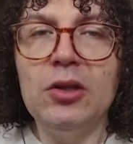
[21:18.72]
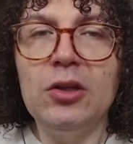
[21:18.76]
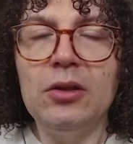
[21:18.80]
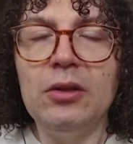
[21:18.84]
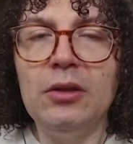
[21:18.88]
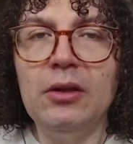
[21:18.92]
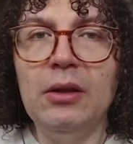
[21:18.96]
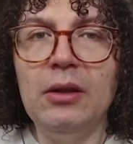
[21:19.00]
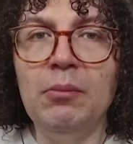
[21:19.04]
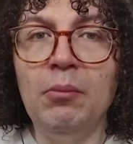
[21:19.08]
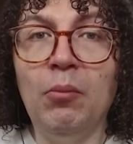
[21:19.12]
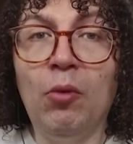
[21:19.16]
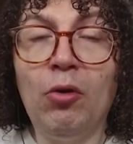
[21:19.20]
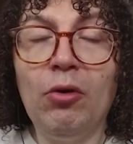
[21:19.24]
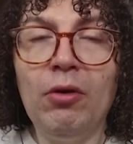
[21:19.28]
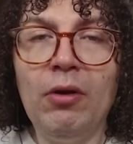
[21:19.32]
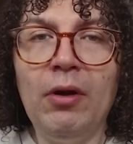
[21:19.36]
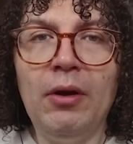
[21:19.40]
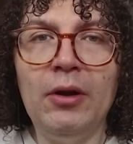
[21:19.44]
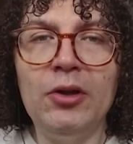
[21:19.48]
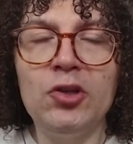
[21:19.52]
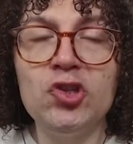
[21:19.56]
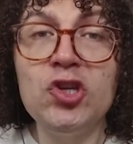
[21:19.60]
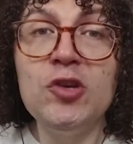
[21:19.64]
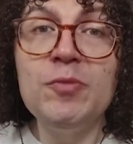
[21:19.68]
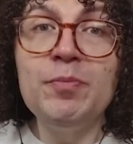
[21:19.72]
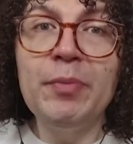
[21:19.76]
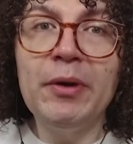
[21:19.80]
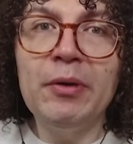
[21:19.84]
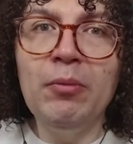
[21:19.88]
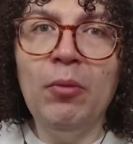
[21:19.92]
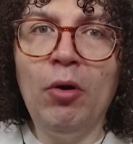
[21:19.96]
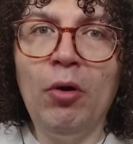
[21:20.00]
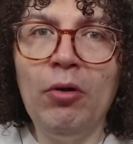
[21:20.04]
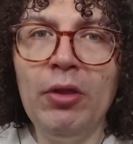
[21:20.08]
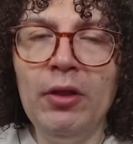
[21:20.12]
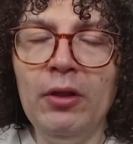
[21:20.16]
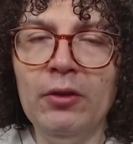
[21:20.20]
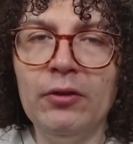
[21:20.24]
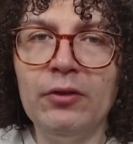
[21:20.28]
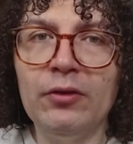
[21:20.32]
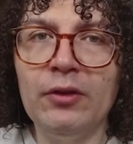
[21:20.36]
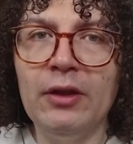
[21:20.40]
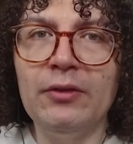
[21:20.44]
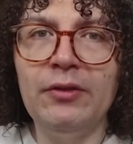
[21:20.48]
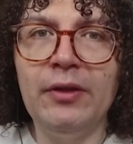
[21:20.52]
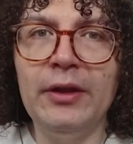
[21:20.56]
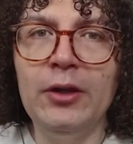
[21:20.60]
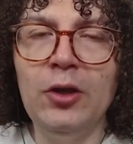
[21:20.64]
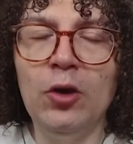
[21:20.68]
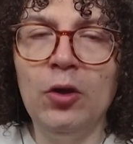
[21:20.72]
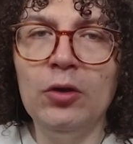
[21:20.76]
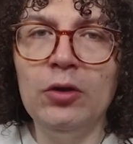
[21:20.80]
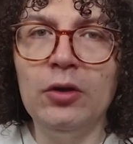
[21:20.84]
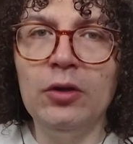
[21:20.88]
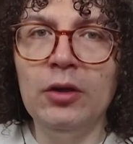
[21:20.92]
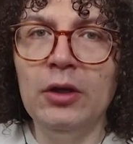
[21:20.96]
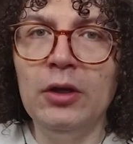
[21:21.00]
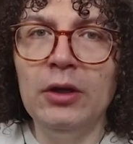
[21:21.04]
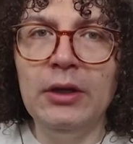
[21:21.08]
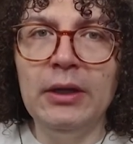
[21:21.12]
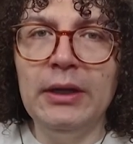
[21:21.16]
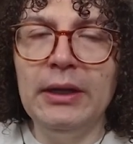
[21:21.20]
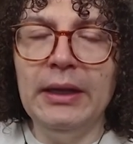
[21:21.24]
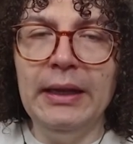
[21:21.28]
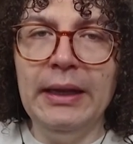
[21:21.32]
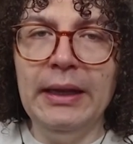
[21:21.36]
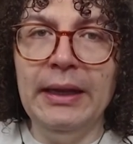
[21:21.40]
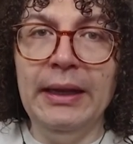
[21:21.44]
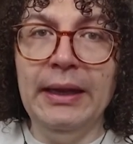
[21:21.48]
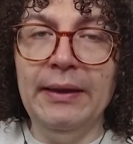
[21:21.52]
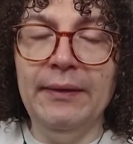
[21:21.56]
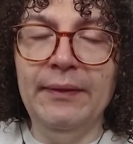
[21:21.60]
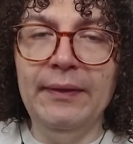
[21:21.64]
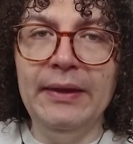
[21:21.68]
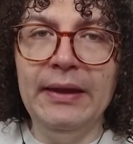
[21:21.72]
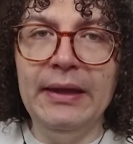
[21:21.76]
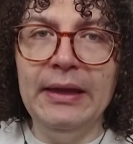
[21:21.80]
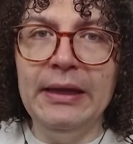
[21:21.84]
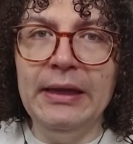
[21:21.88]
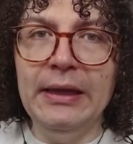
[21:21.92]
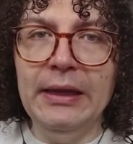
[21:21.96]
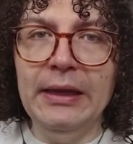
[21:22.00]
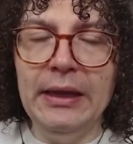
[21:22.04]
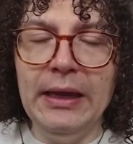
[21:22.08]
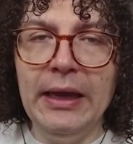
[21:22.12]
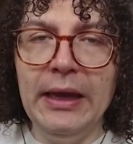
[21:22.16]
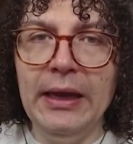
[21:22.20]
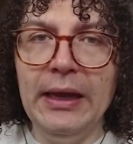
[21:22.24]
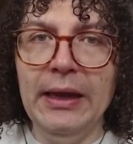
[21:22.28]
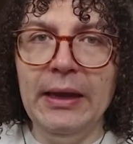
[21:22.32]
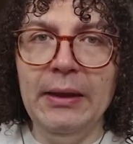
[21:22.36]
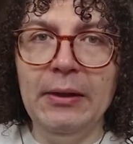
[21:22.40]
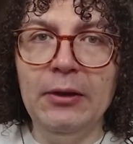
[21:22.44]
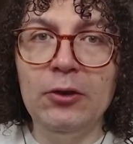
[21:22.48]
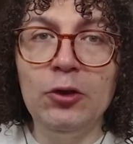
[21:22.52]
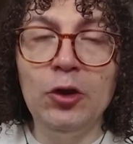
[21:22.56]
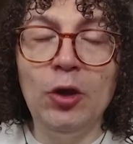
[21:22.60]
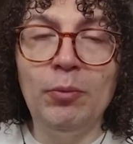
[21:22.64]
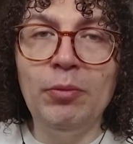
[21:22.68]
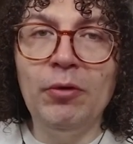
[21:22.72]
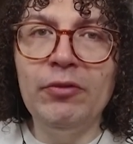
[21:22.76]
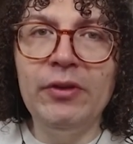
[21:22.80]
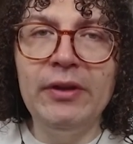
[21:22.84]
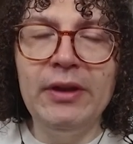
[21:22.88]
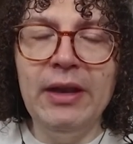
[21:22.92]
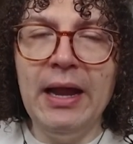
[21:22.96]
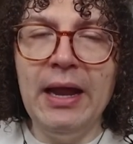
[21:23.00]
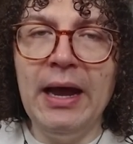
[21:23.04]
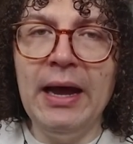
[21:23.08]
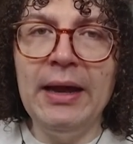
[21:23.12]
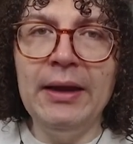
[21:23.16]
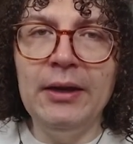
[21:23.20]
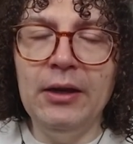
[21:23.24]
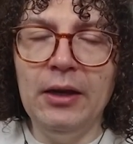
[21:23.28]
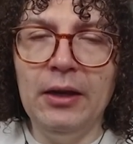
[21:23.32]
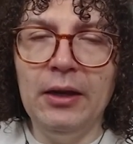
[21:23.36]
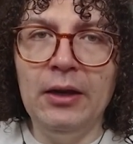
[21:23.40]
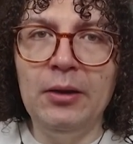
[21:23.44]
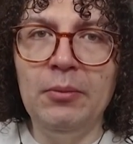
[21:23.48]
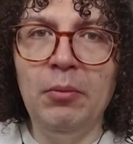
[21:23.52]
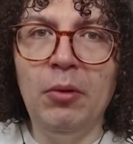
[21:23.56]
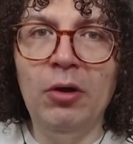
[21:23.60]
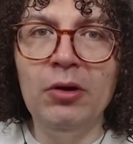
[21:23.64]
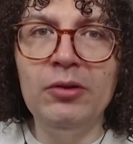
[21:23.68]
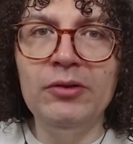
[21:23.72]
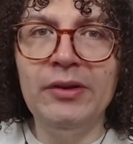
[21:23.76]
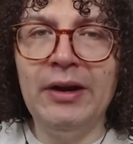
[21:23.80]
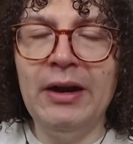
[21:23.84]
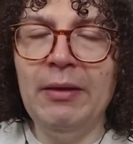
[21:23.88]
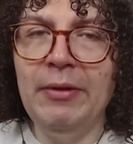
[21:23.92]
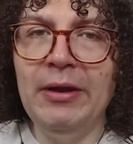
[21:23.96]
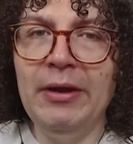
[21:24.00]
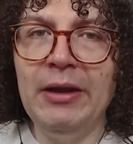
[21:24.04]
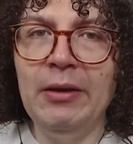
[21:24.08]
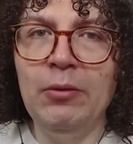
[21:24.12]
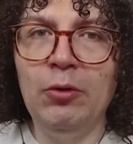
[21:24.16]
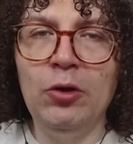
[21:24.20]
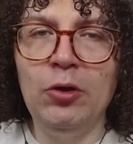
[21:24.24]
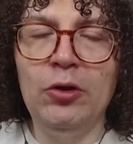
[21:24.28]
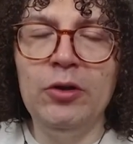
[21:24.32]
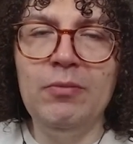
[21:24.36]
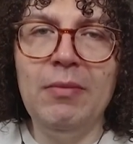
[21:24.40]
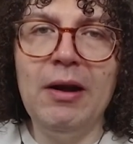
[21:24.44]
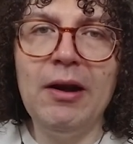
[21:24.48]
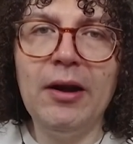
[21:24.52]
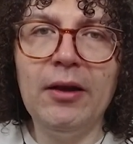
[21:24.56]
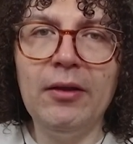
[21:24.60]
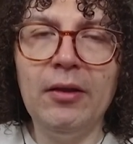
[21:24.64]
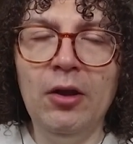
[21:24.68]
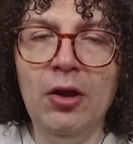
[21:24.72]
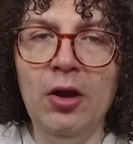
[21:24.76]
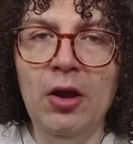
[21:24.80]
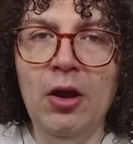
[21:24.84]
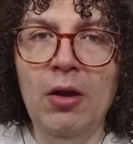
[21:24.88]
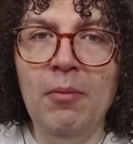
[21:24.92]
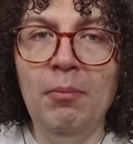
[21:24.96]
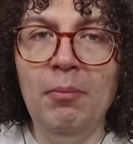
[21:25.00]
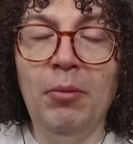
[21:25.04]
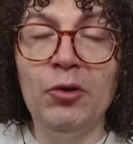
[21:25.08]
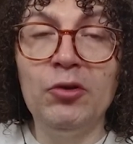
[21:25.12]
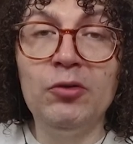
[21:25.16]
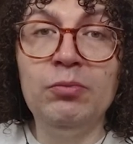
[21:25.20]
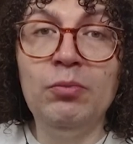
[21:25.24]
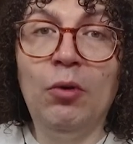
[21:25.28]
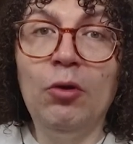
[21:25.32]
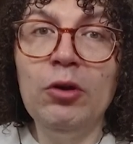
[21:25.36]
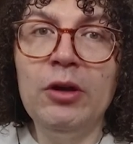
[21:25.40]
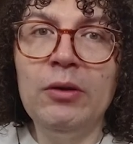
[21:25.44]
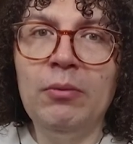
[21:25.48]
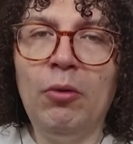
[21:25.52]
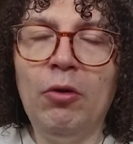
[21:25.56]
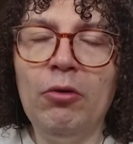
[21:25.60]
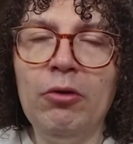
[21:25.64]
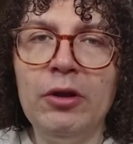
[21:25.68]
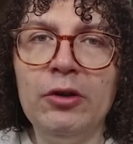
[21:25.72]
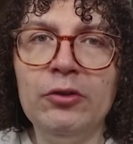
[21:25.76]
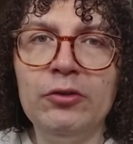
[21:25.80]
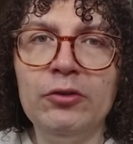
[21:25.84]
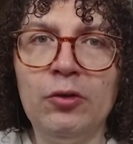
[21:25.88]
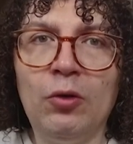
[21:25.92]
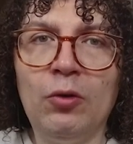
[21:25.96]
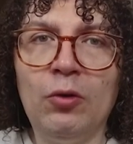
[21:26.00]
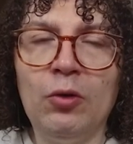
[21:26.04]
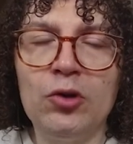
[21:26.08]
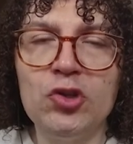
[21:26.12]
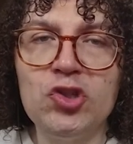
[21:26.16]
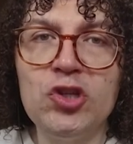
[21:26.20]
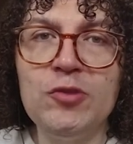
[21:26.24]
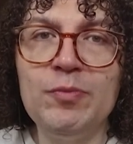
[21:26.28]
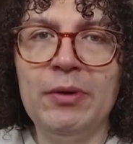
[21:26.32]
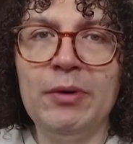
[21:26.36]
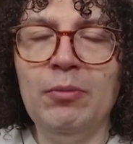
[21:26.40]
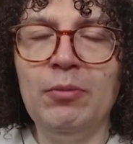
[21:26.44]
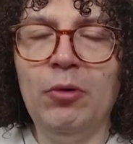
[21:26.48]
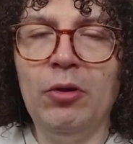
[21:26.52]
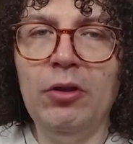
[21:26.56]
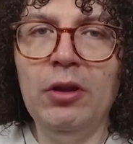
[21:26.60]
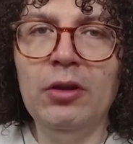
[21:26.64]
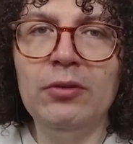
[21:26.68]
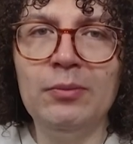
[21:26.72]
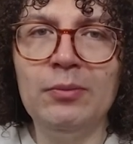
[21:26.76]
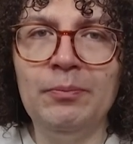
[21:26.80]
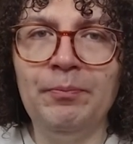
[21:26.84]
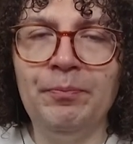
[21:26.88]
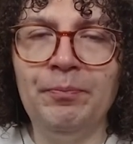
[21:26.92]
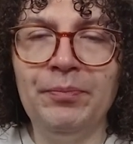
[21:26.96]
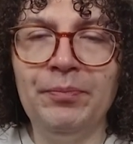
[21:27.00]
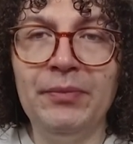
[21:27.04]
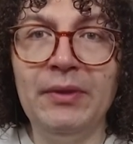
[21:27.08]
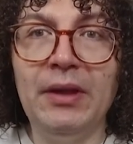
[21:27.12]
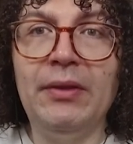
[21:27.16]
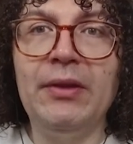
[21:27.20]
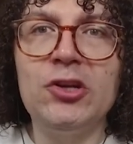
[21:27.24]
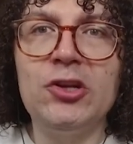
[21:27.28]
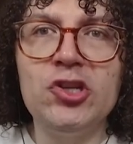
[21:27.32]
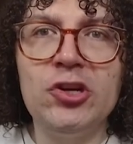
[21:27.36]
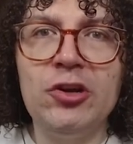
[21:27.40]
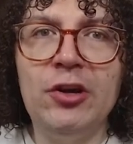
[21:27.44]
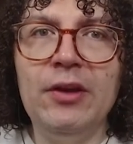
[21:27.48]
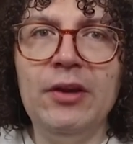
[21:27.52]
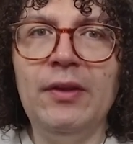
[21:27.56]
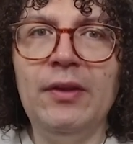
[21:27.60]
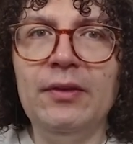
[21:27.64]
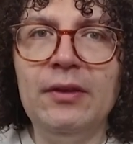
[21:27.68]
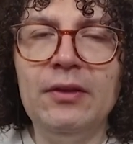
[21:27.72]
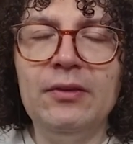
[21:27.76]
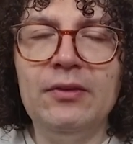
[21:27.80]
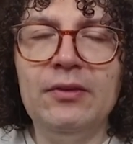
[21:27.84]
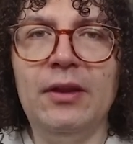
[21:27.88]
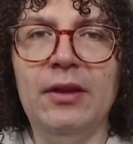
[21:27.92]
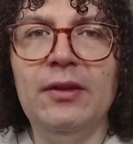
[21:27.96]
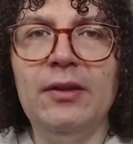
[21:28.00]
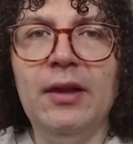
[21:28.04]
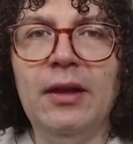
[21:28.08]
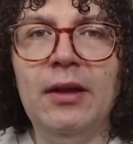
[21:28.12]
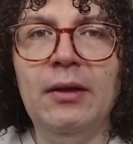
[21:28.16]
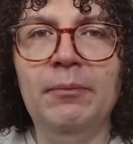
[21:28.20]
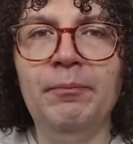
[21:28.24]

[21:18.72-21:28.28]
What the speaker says: more cheaper models, let's say not the top of the line models that are available on the market, but smaller models or cheaper models that are generating this data.